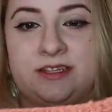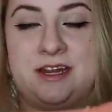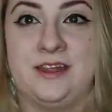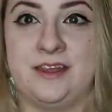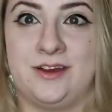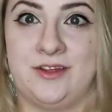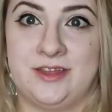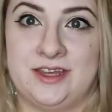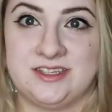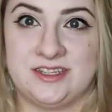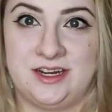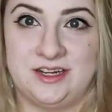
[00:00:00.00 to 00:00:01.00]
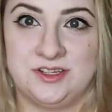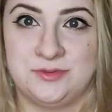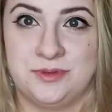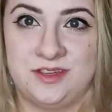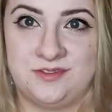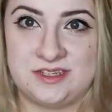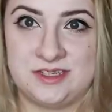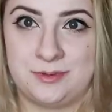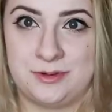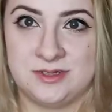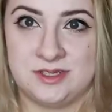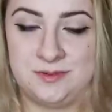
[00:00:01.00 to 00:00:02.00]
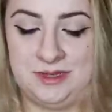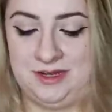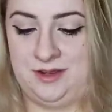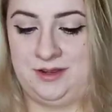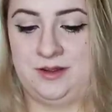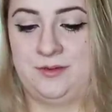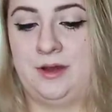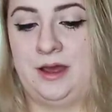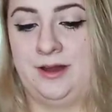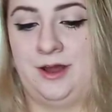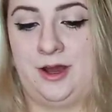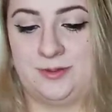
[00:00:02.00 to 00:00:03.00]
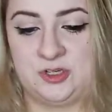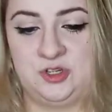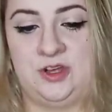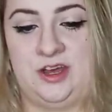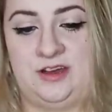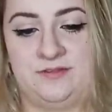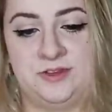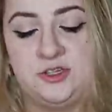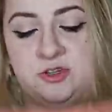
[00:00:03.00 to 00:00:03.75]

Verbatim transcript: the styling on this and I do believe it's supposed to be an optional off